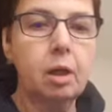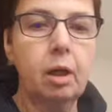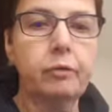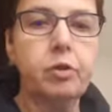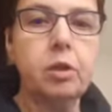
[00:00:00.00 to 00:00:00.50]

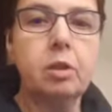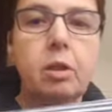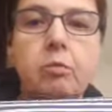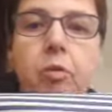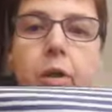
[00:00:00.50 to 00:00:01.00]
I've turned it
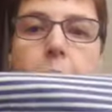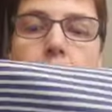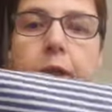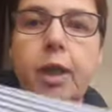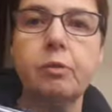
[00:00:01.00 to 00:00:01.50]
the right
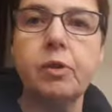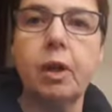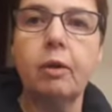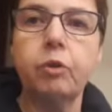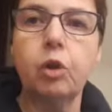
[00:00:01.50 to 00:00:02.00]
way out to
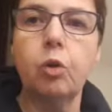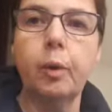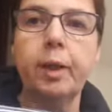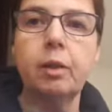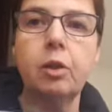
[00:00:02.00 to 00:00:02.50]
have a
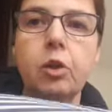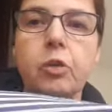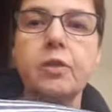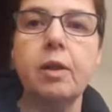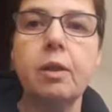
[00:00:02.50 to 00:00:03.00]
quick look.
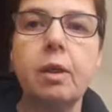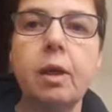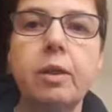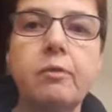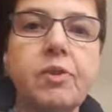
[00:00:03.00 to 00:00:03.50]
So the
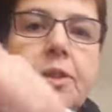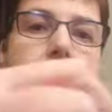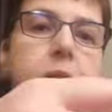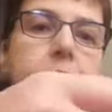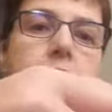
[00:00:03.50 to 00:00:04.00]
line of
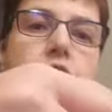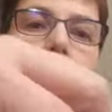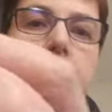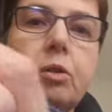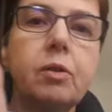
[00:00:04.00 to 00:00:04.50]

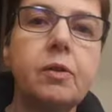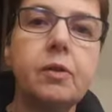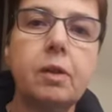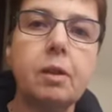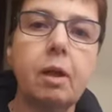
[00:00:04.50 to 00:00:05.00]
stitching you can
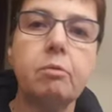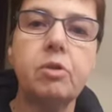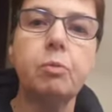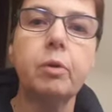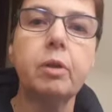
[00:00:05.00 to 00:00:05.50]
see there is
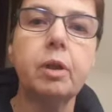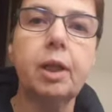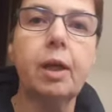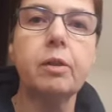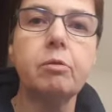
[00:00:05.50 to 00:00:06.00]
one of the
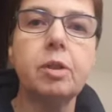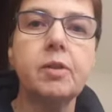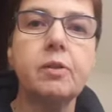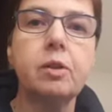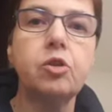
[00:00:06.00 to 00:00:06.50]
gathering
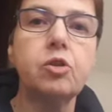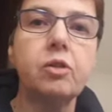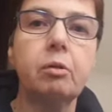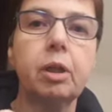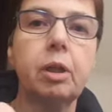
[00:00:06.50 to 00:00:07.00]
stitches,
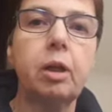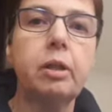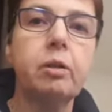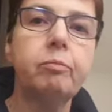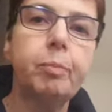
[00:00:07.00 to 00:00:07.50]
so I
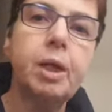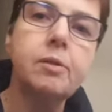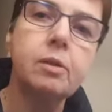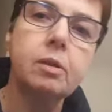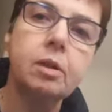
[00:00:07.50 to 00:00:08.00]
kind of
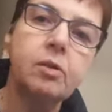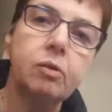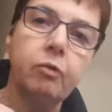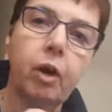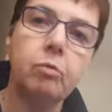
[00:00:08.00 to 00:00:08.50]
basted it sort
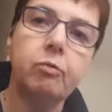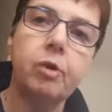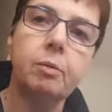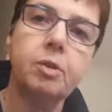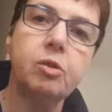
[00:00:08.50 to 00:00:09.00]
of
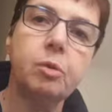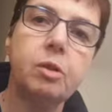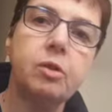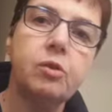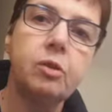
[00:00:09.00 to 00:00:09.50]
hopefully
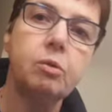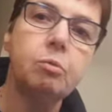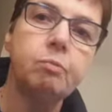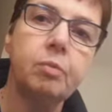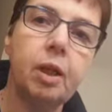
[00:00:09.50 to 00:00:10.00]
between the two
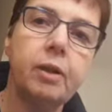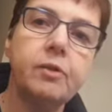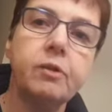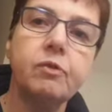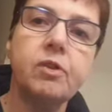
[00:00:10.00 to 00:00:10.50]

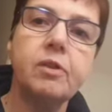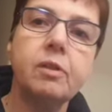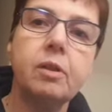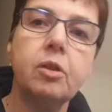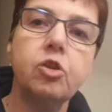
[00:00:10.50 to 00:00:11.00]
lines of
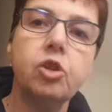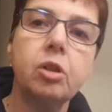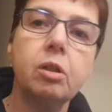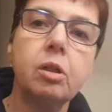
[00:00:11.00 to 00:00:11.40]
stitching.